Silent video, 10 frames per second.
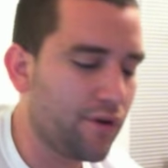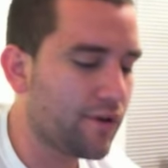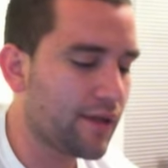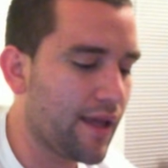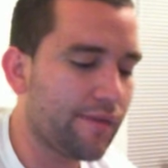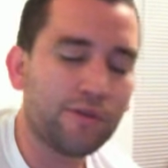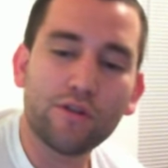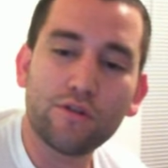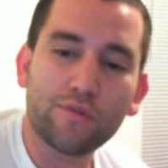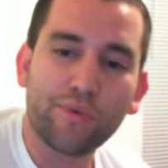if you're in the
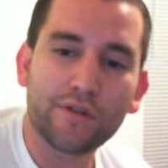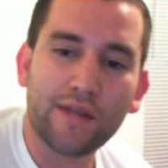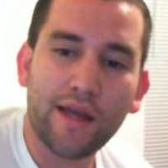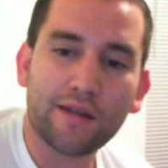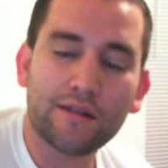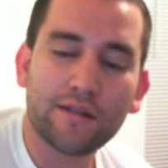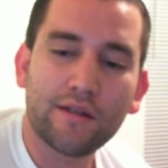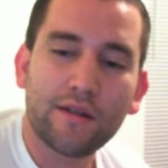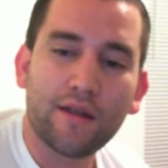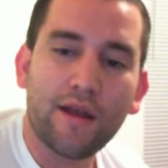game, you use
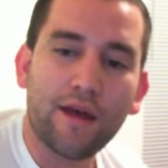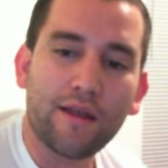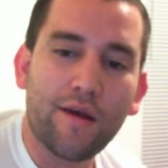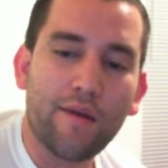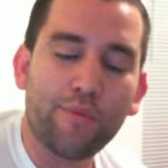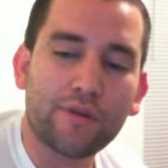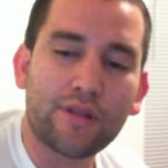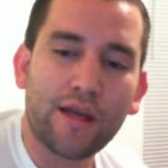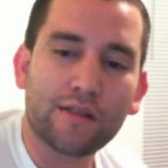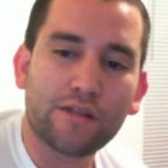protect.
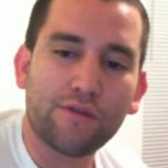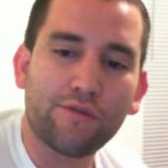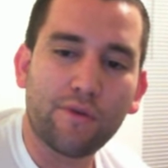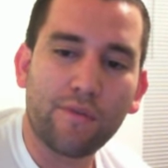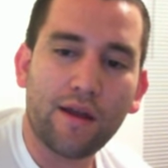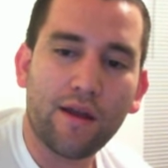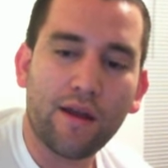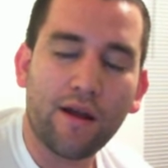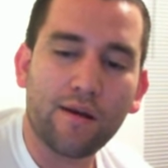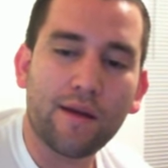It protects you
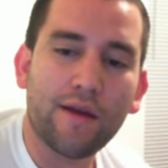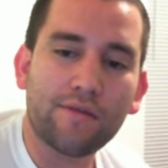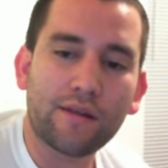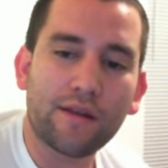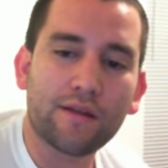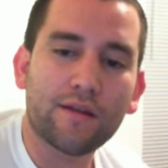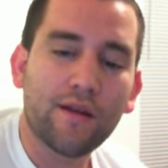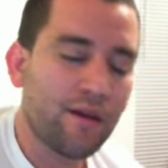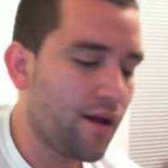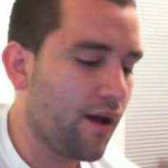from
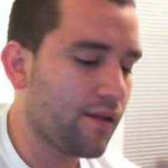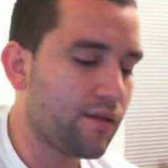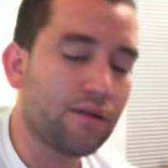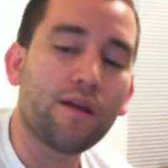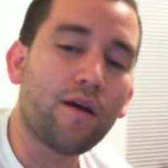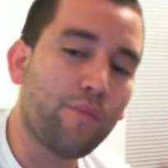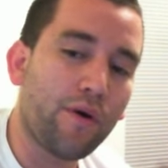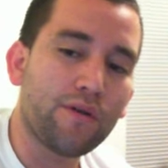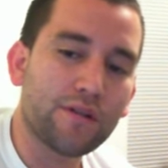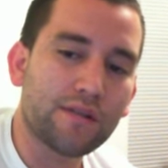everything on
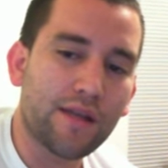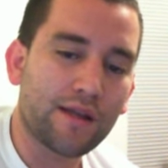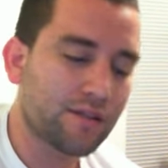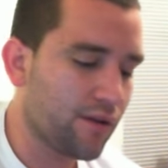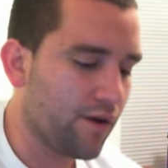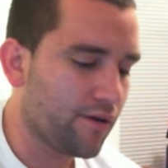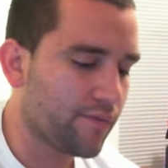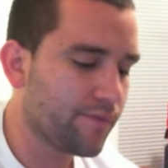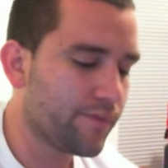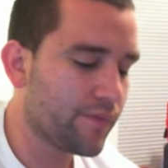the opponent's
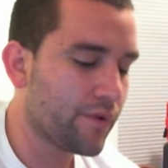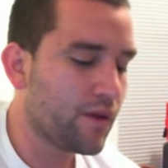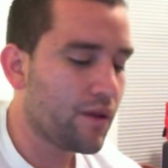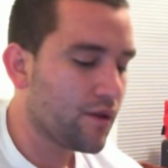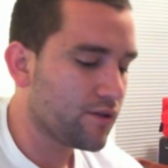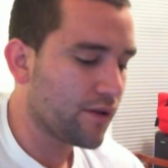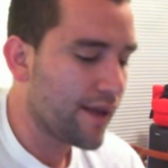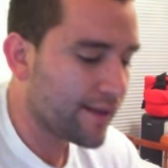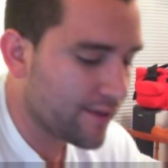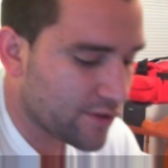next turn.
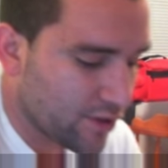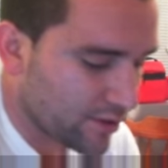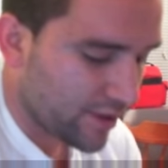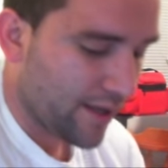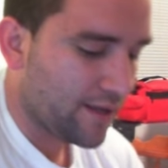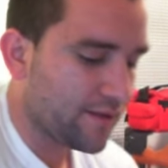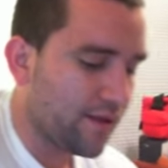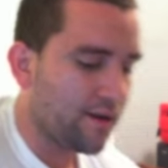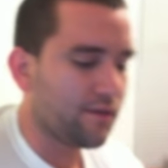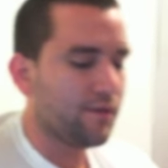So that gives you a
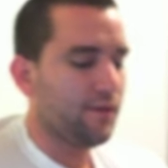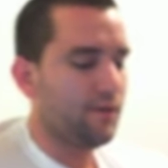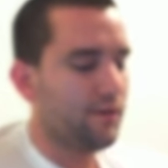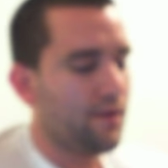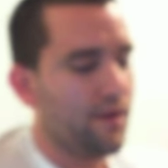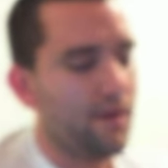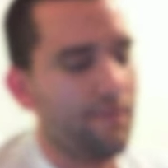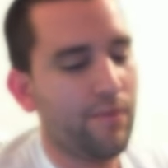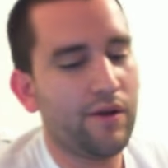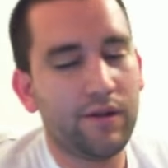chance there to
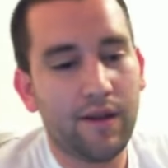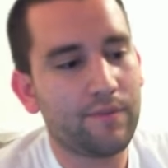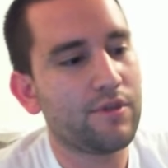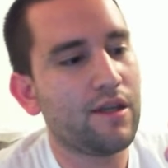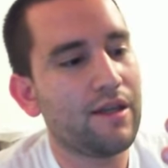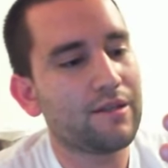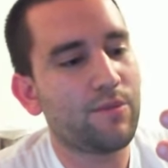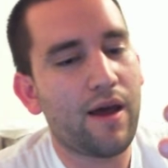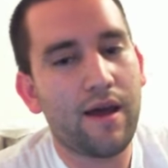build up to